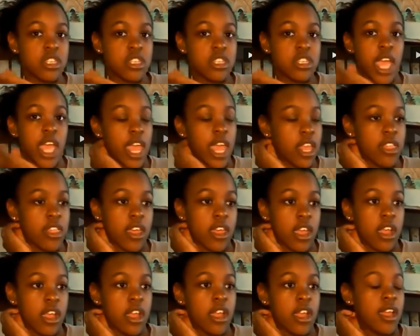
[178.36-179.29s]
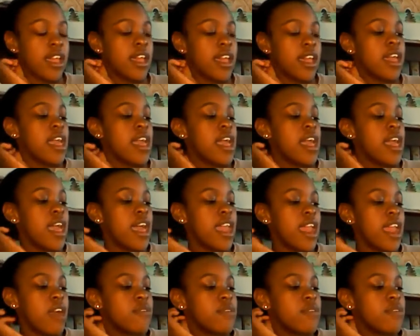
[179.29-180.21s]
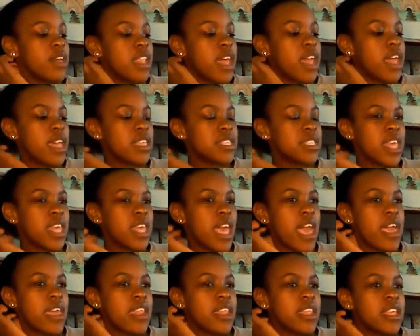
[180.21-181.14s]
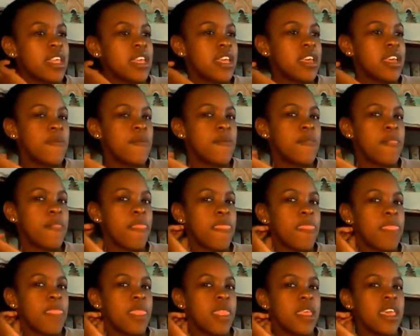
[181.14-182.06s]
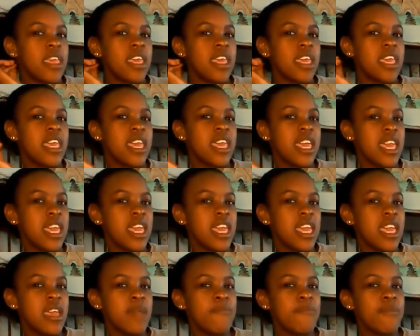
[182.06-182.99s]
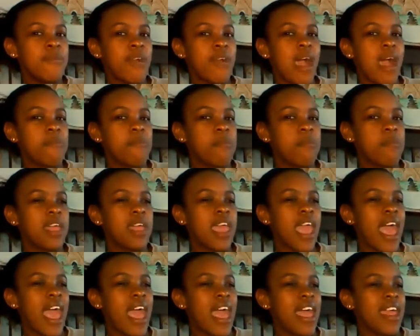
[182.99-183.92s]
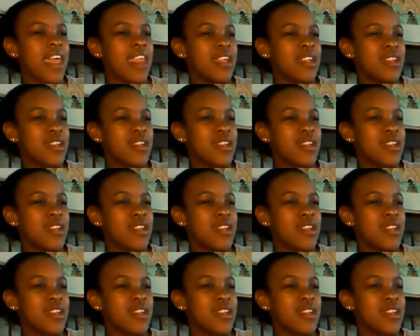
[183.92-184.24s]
standing there, and I realized that he probably had